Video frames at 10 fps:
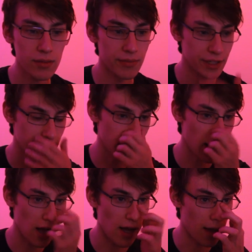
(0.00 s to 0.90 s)
But
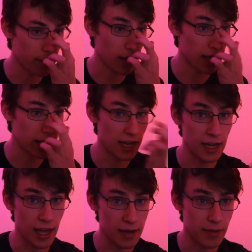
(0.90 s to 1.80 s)
I'm kind of getting
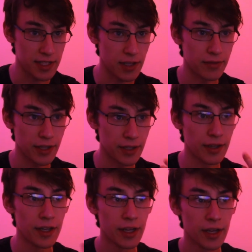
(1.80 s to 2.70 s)
ahead of myself here.